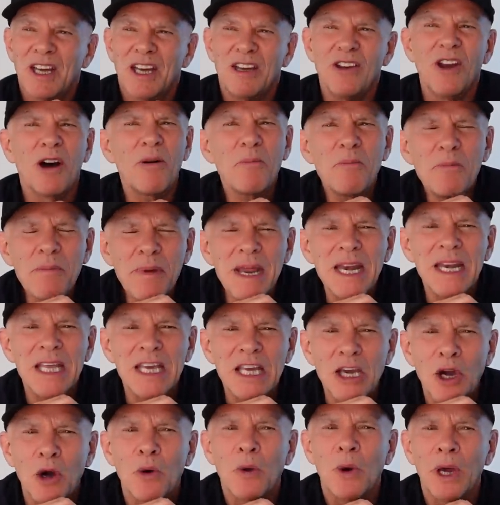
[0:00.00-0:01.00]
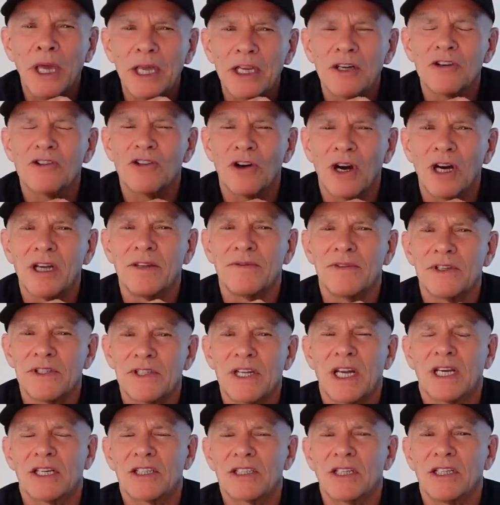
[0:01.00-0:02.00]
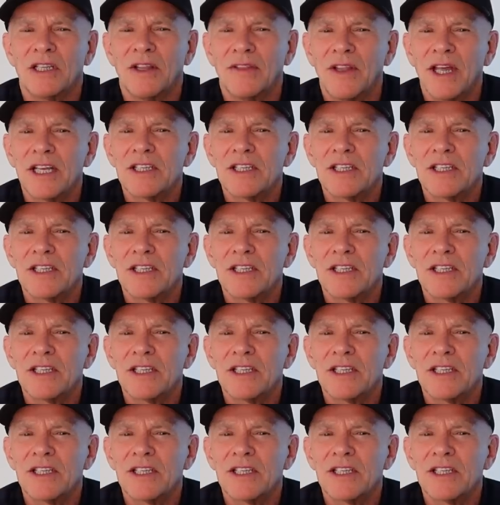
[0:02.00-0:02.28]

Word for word: Not many quick drivers actually in